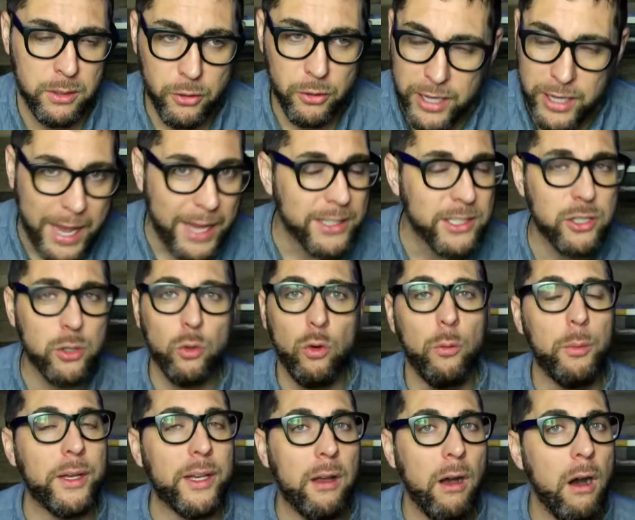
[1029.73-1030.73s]
your cancer
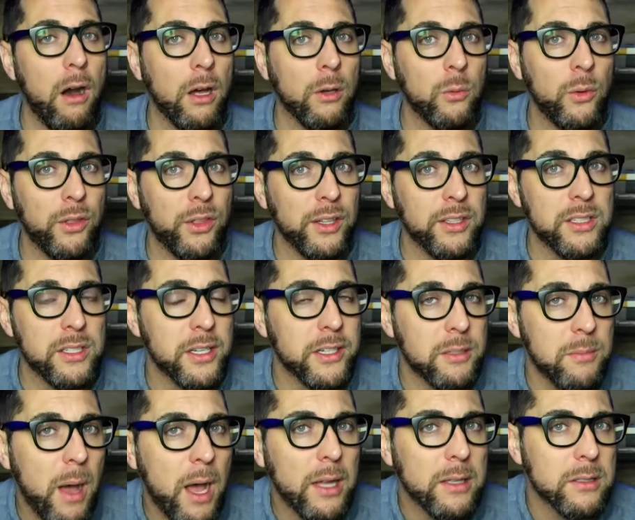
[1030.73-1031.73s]
will be gone within
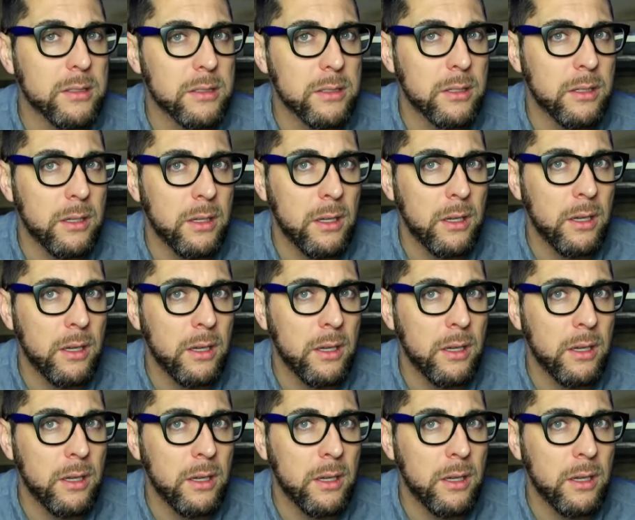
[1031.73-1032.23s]
6 months.